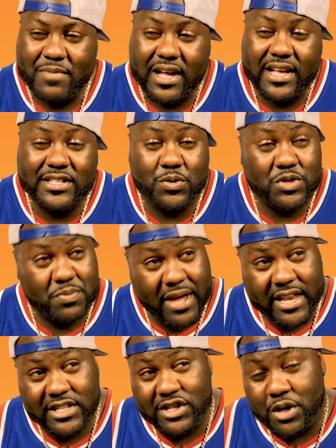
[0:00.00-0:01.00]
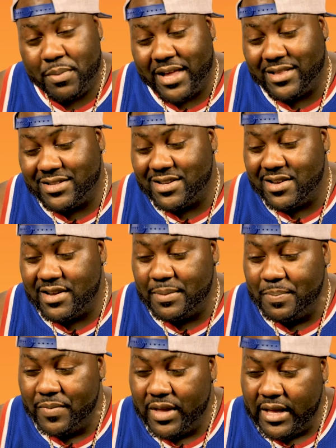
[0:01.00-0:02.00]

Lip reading: My cousin was managing him at the time.